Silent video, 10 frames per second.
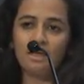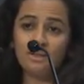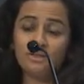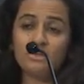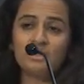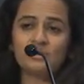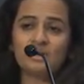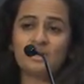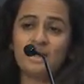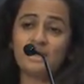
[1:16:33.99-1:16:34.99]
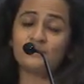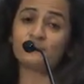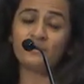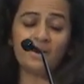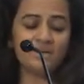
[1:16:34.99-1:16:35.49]
Indonesia has
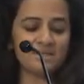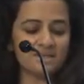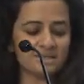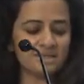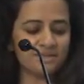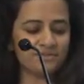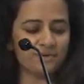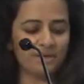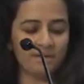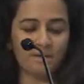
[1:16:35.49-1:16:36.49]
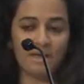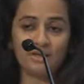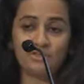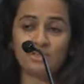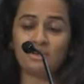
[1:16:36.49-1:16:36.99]
very successfully
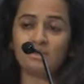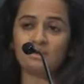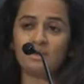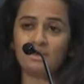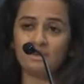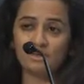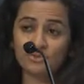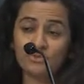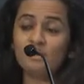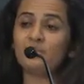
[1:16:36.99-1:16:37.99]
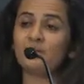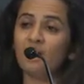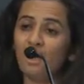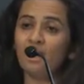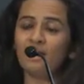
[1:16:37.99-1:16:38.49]
engineered extremely
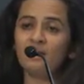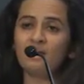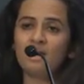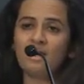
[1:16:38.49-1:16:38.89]
high